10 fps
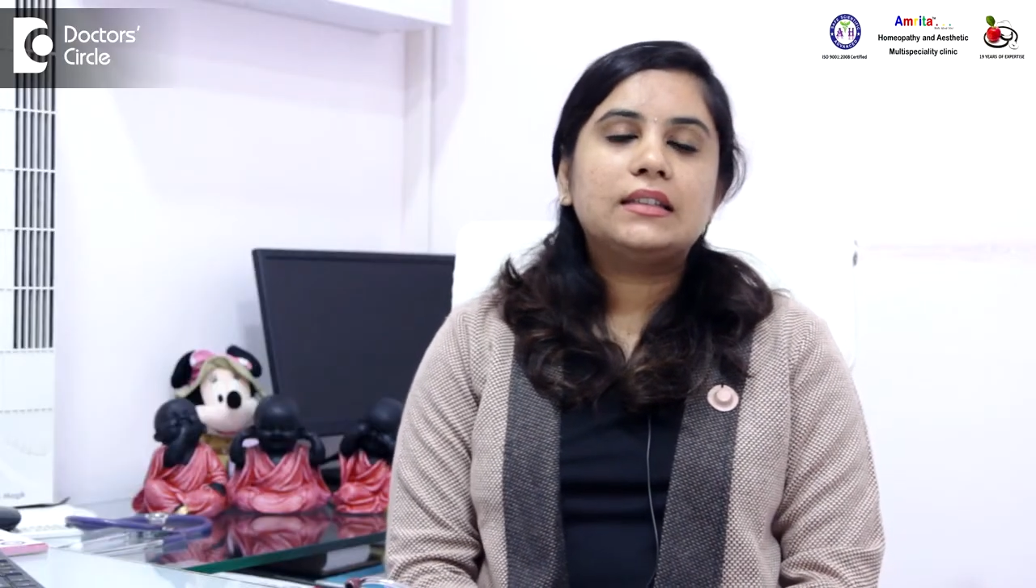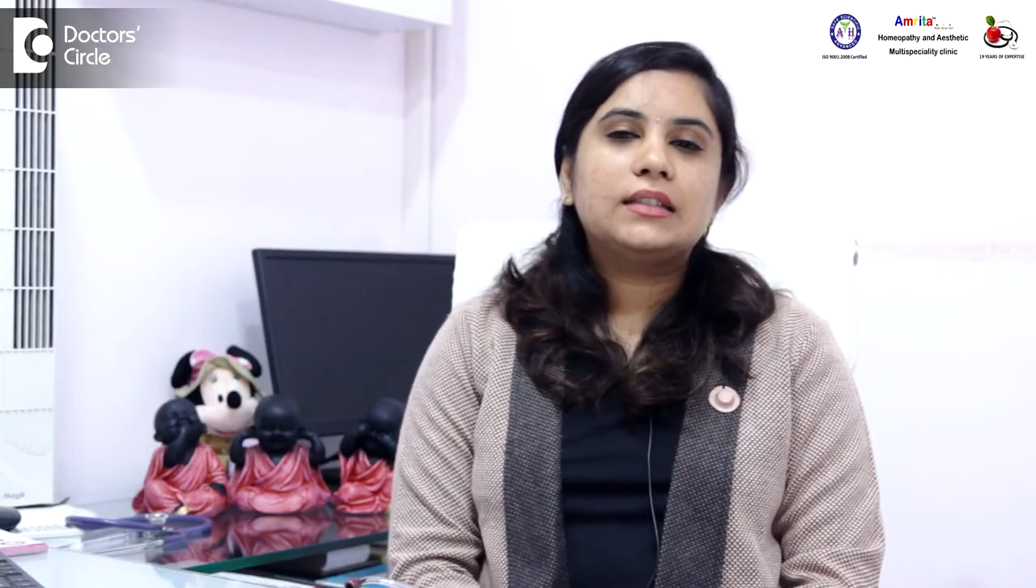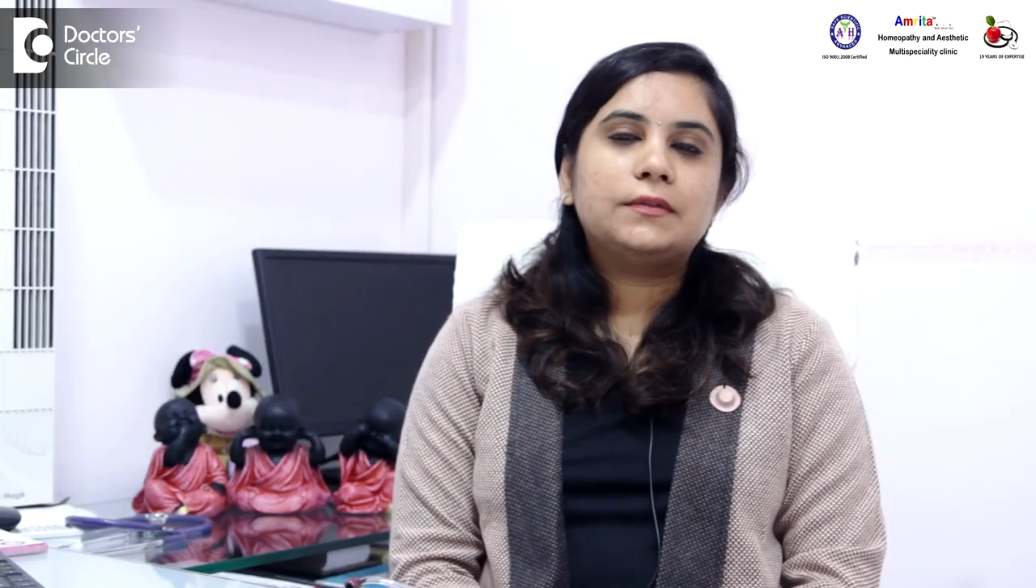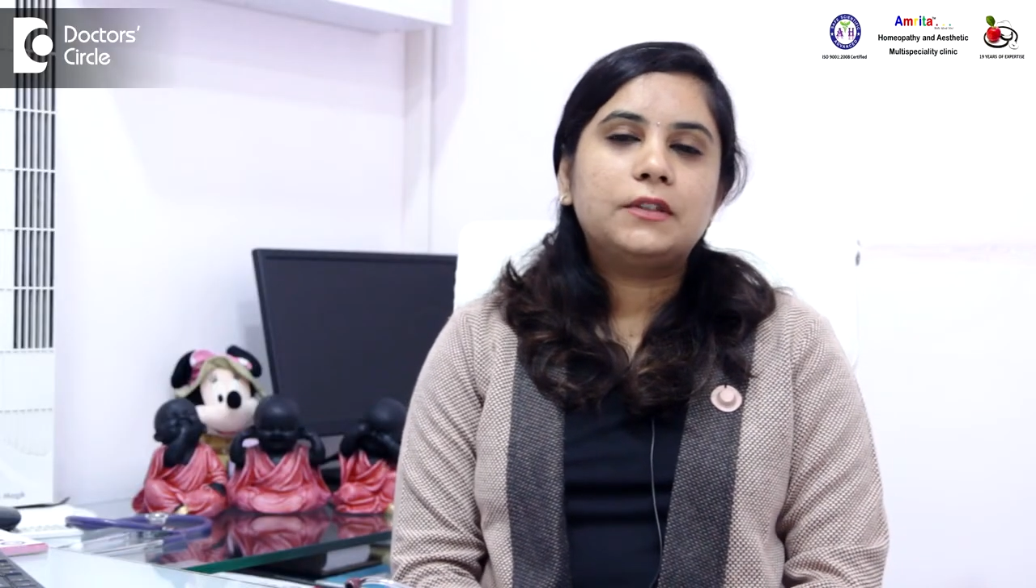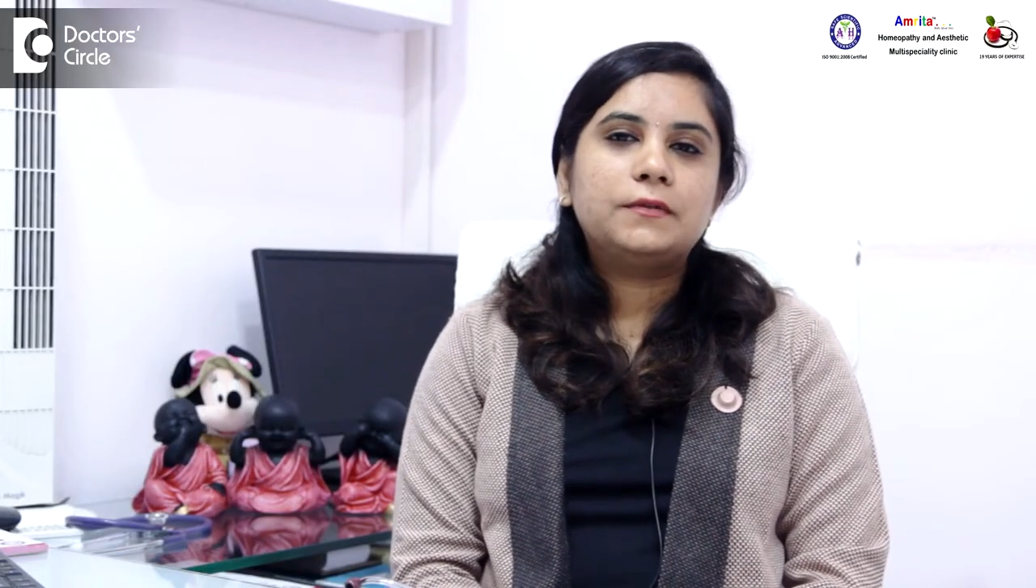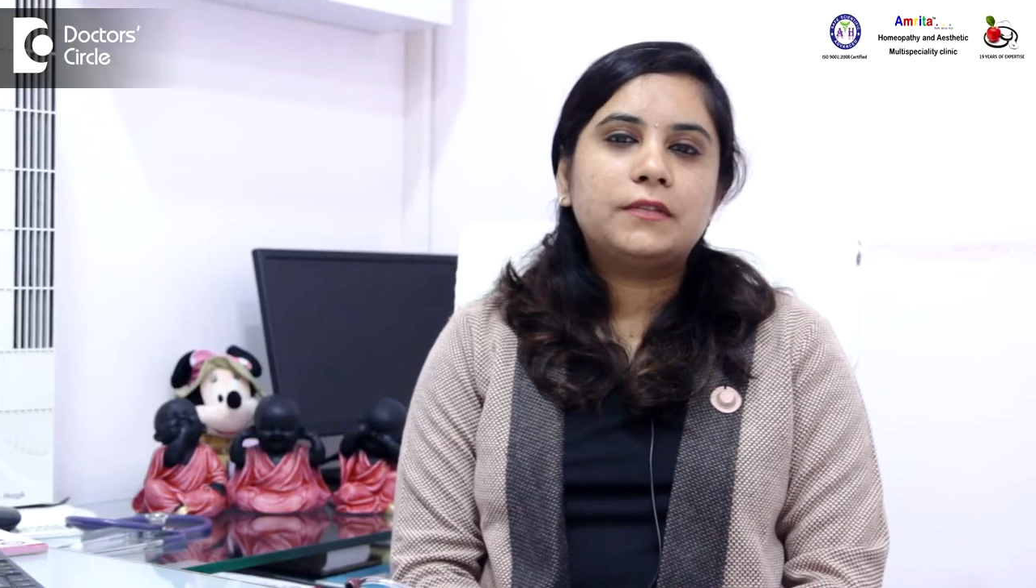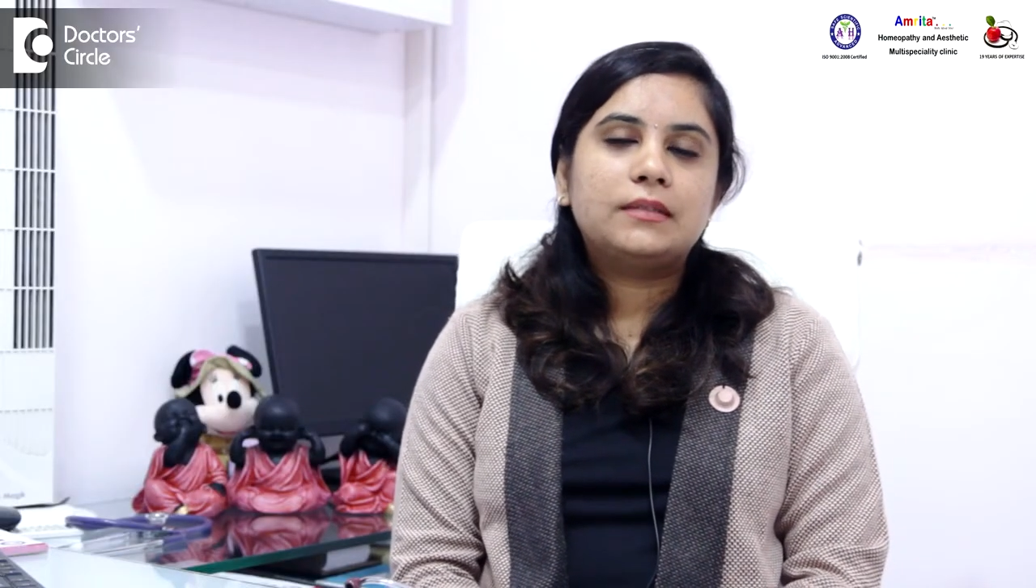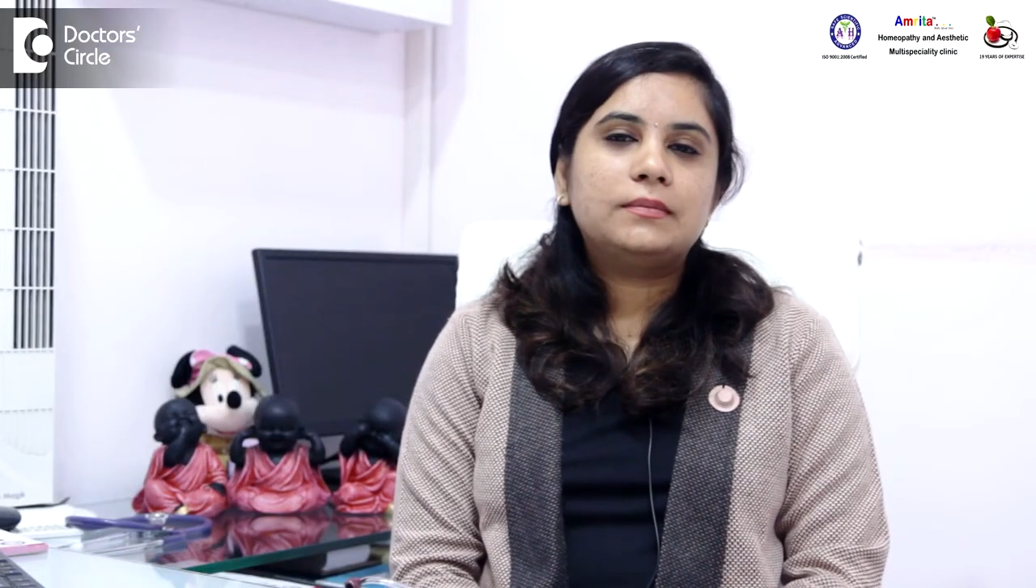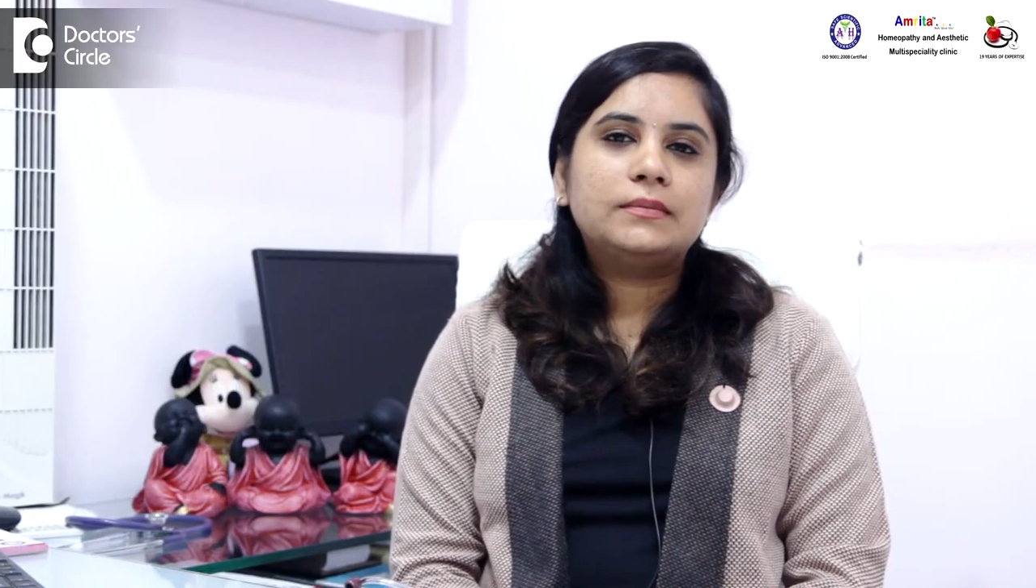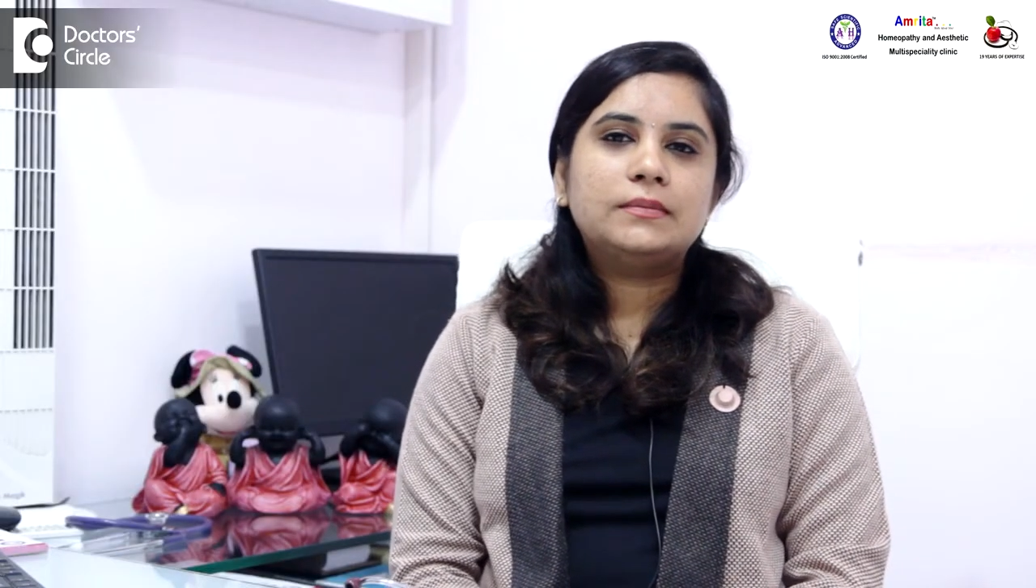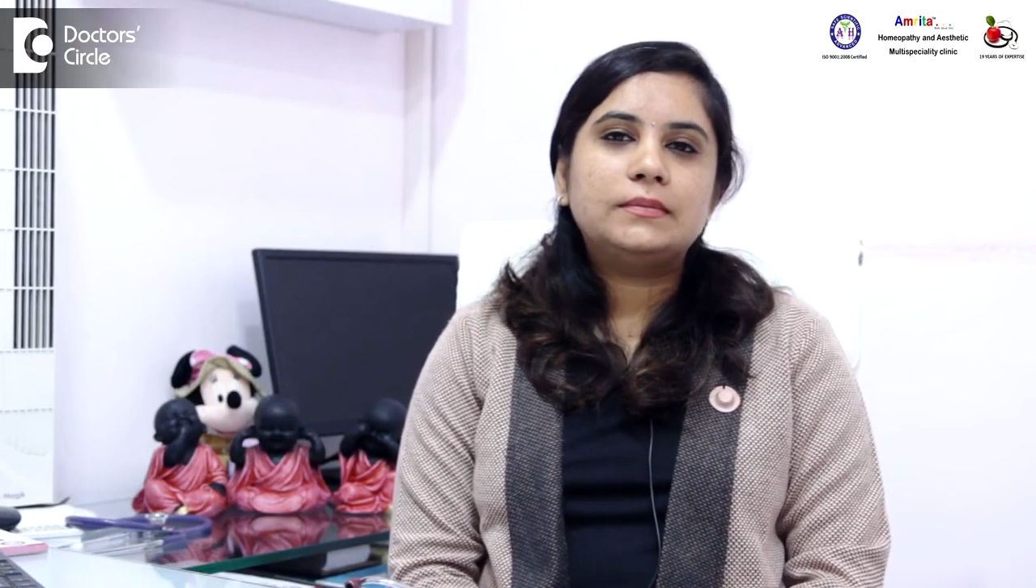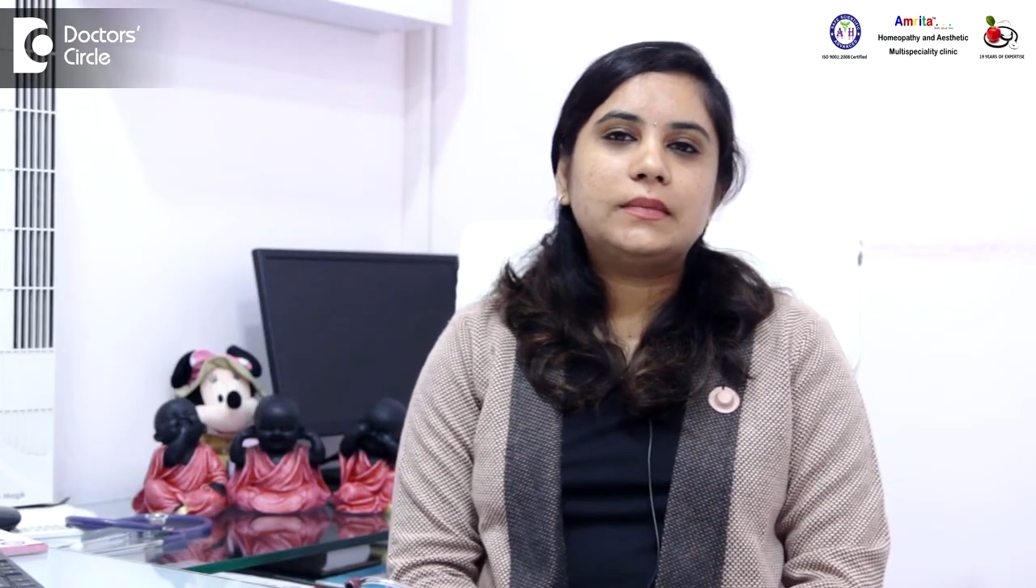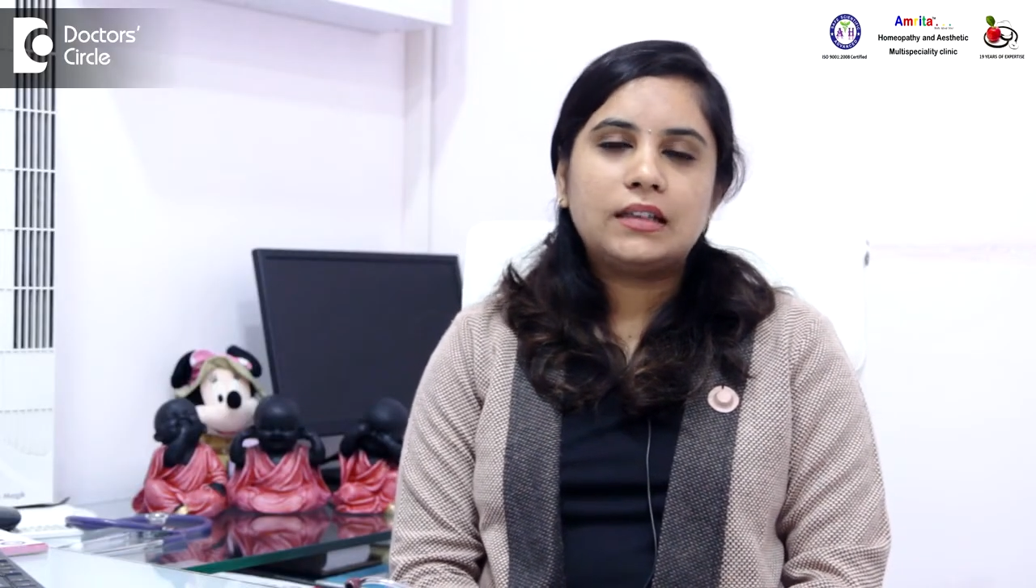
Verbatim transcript: suffer from